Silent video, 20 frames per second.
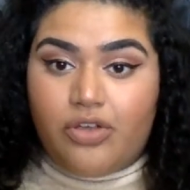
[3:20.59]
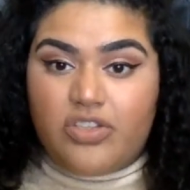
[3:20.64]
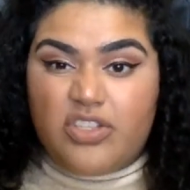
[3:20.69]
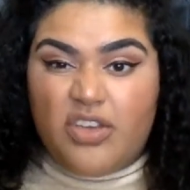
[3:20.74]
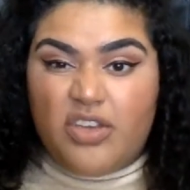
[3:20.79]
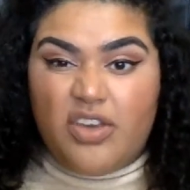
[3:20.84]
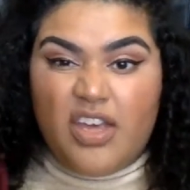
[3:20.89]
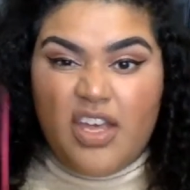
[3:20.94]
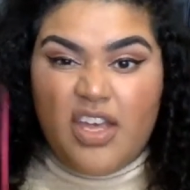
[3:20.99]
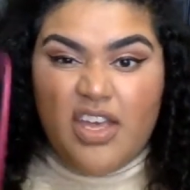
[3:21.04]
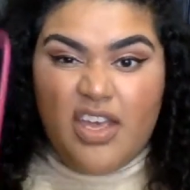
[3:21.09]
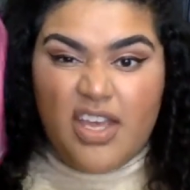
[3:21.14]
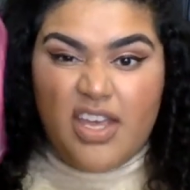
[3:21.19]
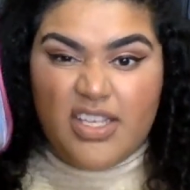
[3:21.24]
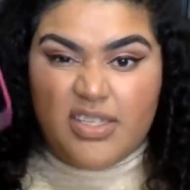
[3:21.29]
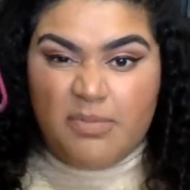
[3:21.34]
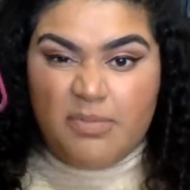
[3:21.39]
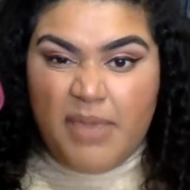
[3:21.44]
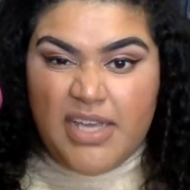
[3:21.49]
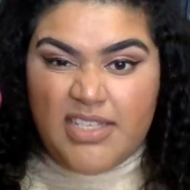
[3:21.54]
So it's
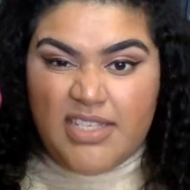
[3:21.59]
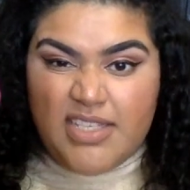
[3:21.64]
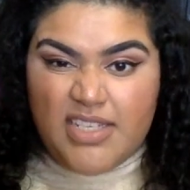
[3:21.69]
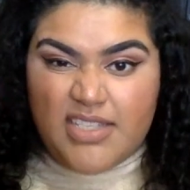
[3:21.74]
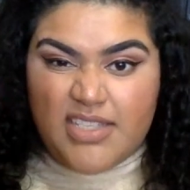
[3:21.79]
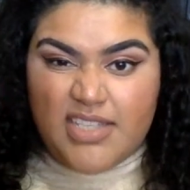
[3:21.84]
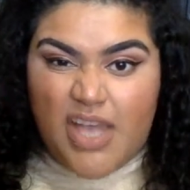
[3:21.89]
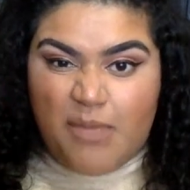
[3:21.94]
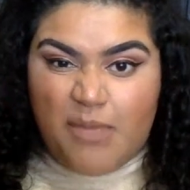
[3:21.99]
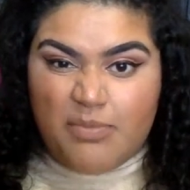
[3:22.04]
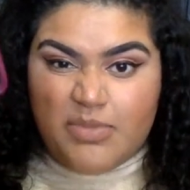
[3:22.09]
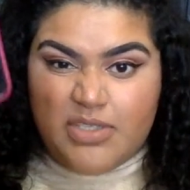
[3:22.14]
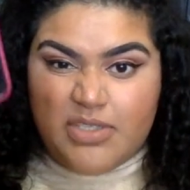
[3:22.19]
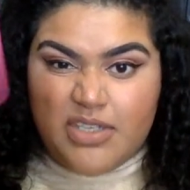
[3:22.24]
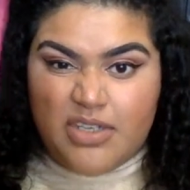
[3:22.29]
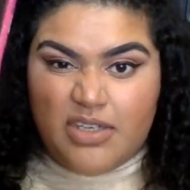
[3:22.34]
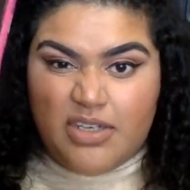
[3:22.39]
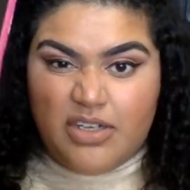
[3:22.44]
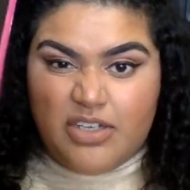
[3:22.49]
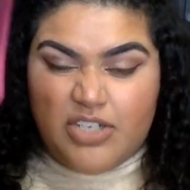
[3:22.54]
a basic
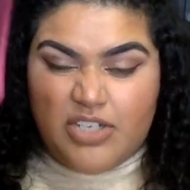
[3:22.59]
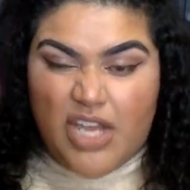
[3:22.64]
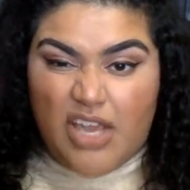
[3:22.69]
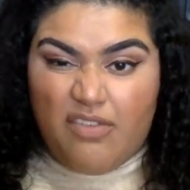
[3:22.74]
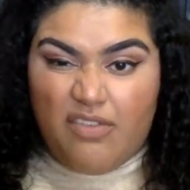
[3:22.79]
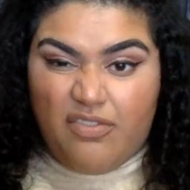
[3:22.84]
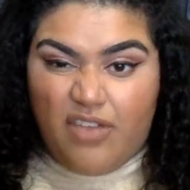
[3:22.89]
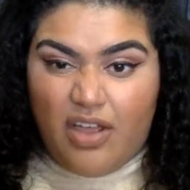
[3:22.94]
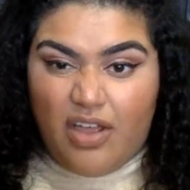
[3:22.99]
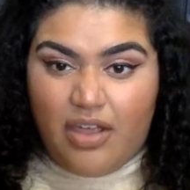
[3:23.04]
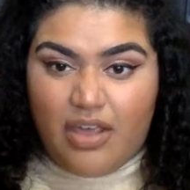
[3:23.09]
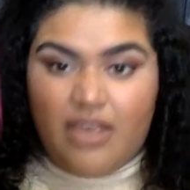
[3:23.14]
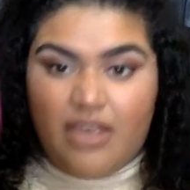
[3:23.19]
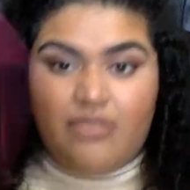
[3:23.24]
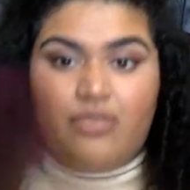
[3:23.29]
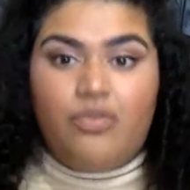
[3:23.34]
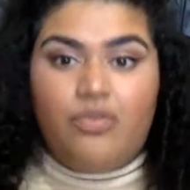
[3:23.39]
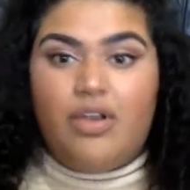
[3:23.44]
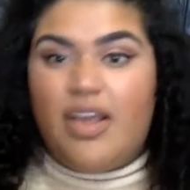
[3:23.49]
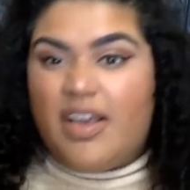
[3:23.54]
Samsung J5,
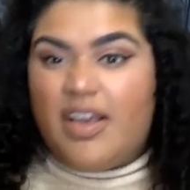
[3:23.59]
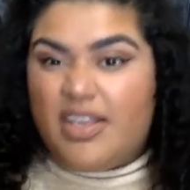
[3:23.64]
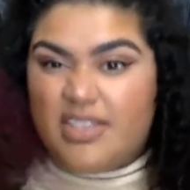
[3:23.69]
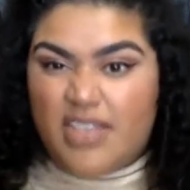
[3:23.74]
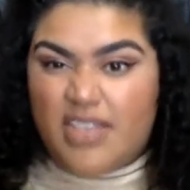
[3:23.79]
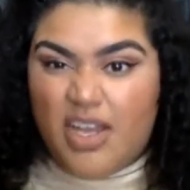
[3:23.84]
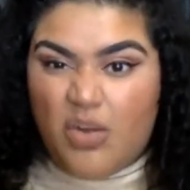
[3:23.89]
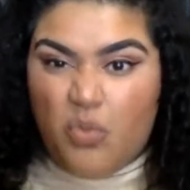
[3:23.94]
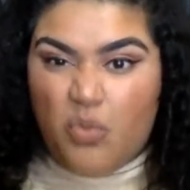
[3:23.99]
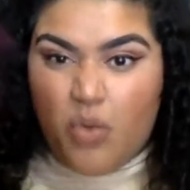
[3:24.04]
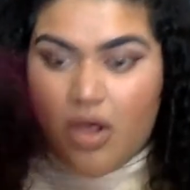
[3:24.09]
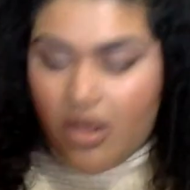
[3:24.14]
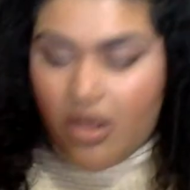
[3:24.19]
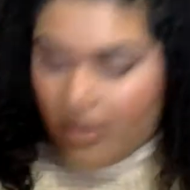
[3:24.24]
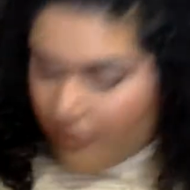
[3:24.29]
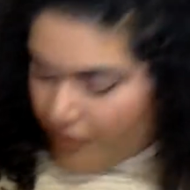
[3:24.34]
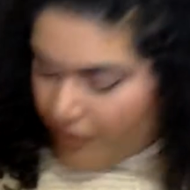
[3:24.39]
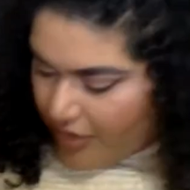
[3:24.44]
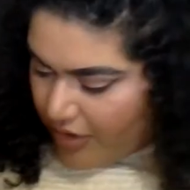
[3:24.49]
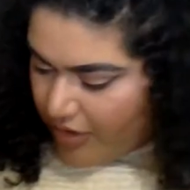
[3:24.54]
like I said, work
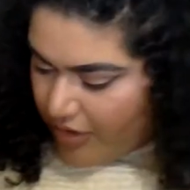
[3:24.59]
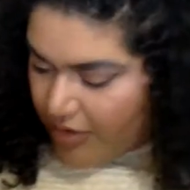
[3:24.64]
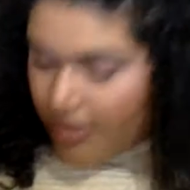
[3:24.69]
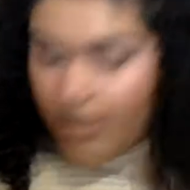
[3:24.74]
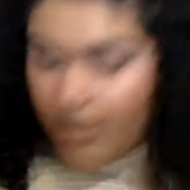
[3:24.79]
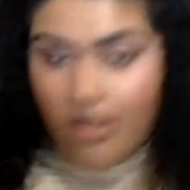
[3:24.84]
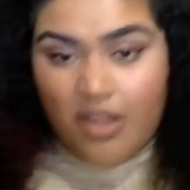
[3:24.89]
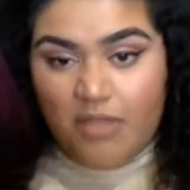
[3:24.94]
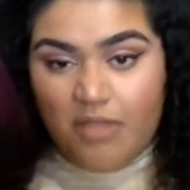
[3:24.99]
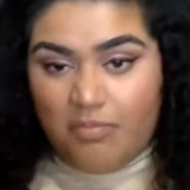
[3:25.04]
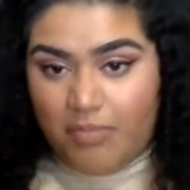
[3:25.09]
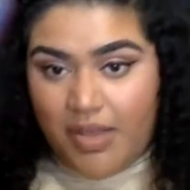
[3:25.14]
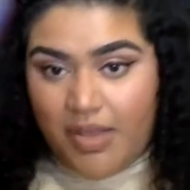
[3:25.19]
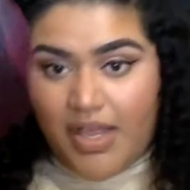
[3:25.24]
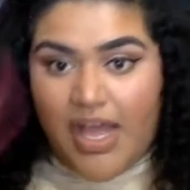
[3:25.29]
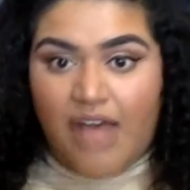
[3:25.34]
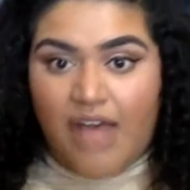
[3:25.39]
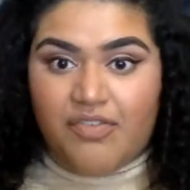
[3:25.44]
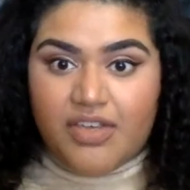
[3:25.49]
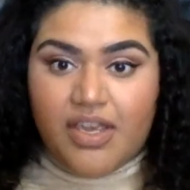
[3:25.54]
phone, but I
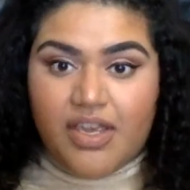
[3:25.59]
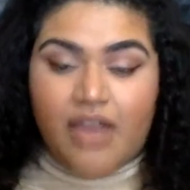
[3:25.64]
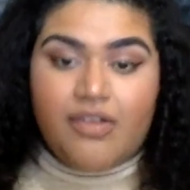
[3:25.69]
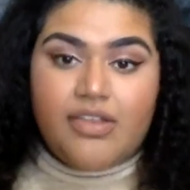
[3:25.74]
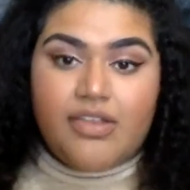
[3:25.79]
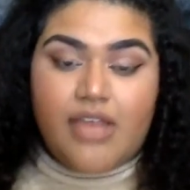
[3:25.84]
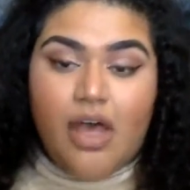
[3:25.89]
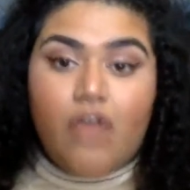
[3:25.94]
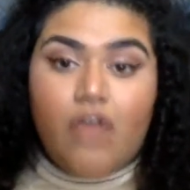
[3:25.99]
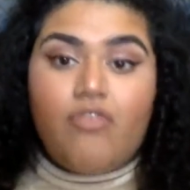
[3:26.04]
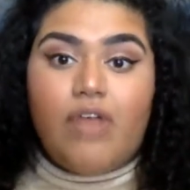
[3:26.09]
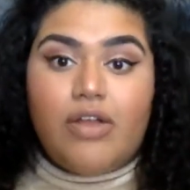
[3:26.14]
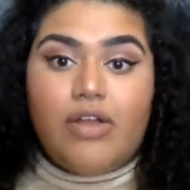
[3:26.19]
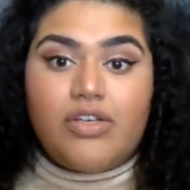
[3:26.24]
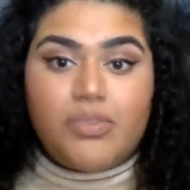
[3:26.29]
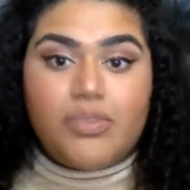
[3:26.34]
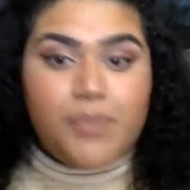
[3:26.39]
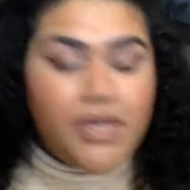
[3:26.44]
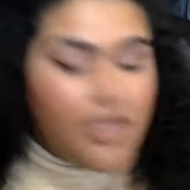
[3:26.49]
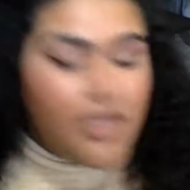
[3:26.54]
have to carry that around to
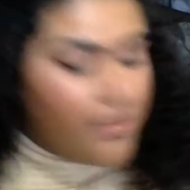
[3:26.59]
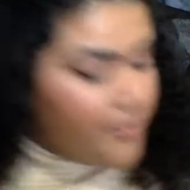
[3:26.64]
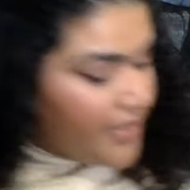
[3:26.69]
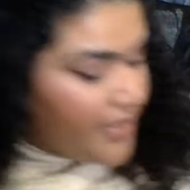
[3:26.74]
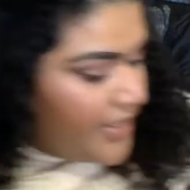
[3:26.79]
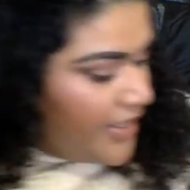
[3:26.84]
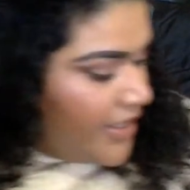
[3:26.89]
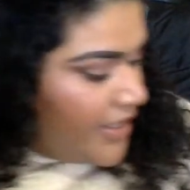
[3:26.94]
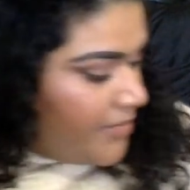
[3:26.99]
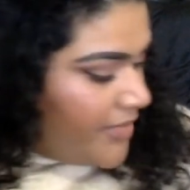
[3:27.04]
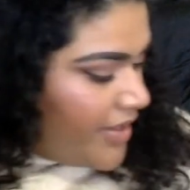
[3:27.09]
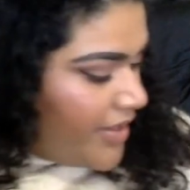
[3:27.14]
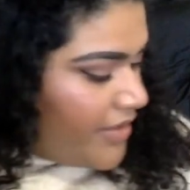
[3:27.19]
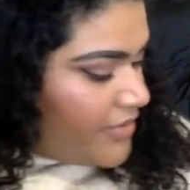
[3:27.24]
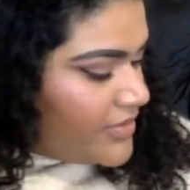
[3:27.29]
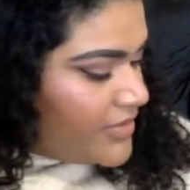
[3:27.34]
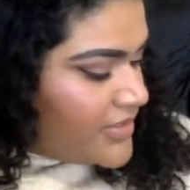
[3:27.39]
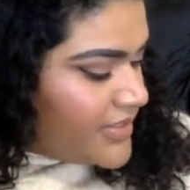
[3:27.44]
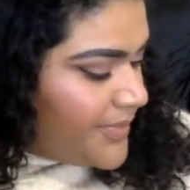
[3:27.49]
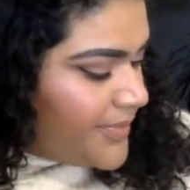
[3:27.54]
pick up my
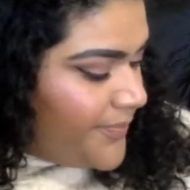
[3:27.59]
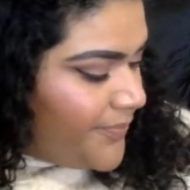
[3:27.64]
emails.